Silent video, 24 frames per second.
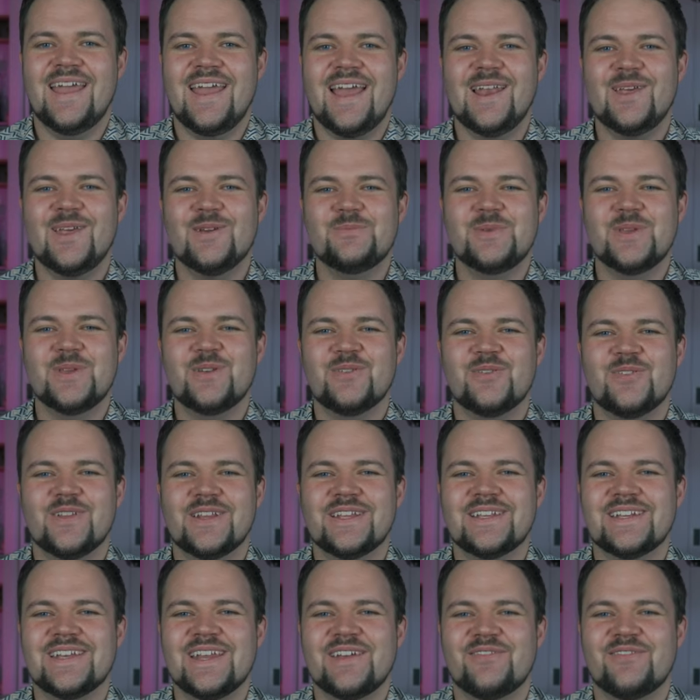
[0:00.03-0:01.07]
Hello, beautiful
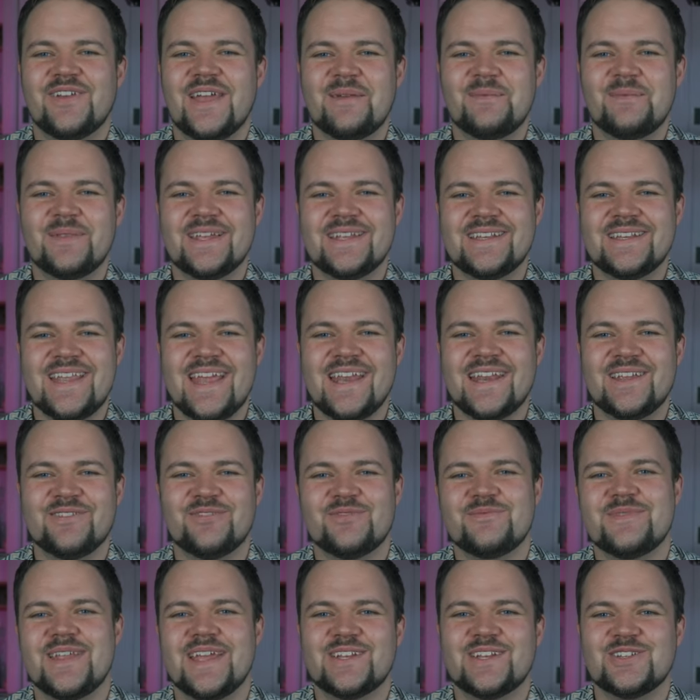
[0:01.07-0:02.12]
internet family. Danny
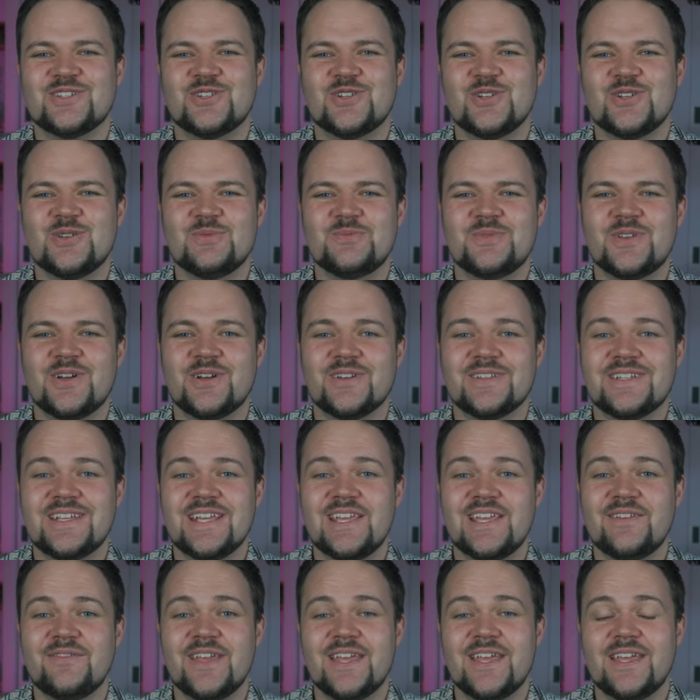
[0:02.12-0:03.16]
from
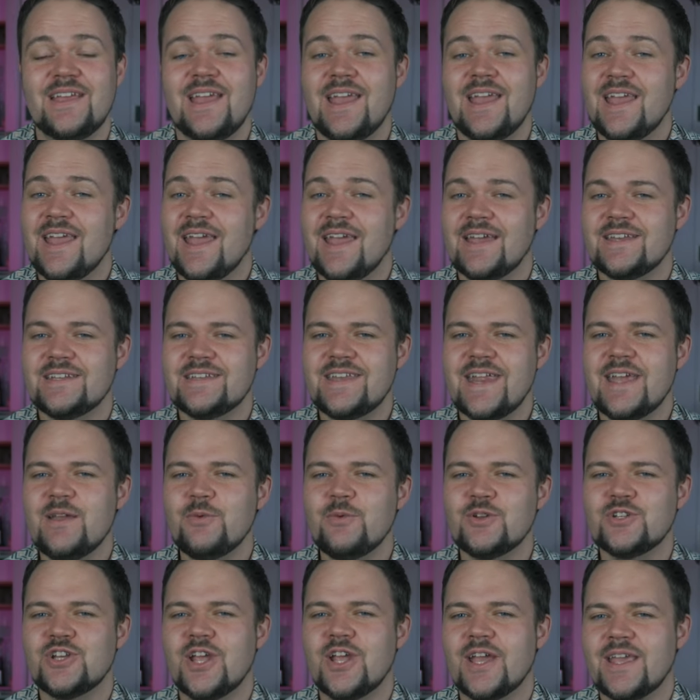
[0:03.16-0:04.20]
DansTube.TV, and today
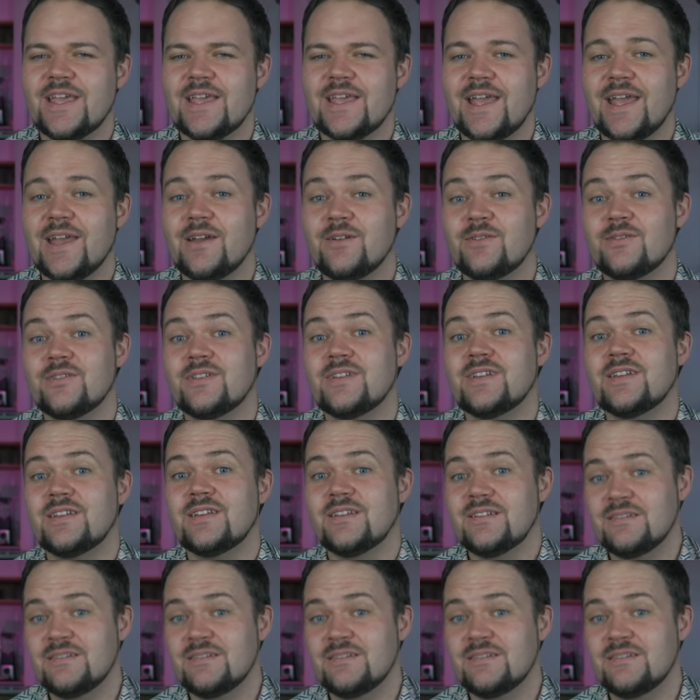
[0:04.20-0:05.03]
we're checking out